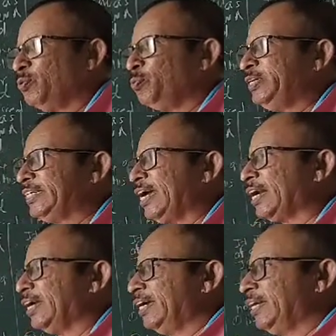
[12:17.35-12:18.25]
which
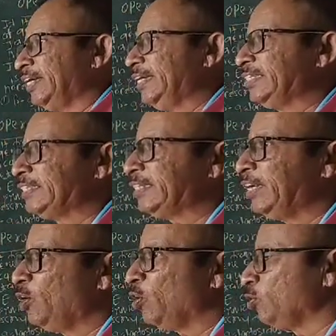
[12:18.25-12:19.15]
are
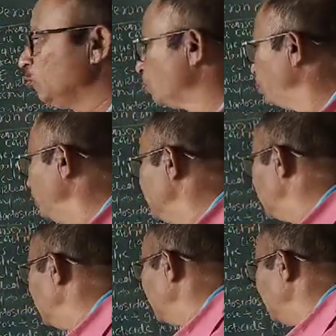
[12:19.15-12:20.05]
necessary or useful in
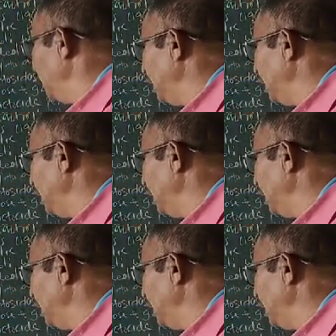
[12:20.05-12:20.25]
the